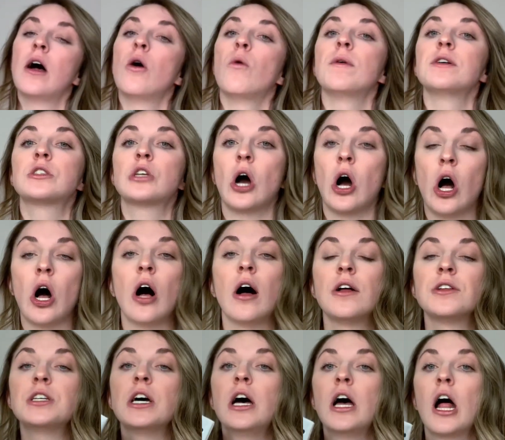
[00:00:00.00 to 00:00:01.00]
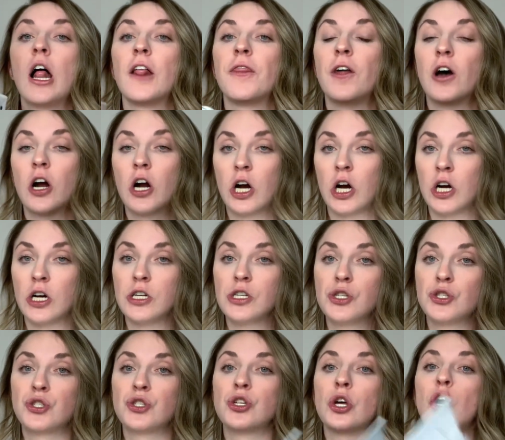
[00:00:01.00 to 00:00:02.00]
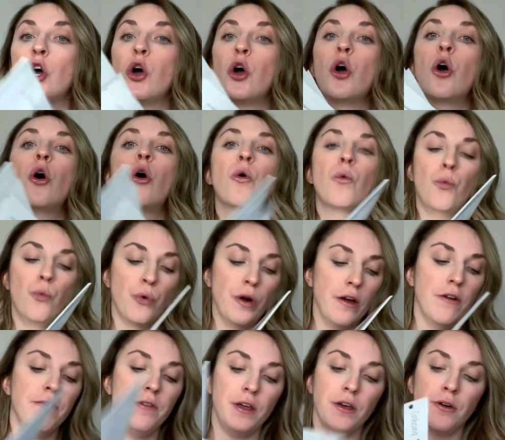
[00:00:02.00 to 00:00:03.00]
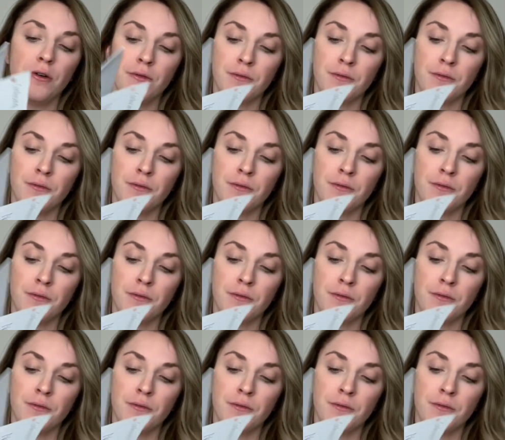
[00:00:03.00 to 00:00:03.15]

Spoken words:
was called the HURST Review.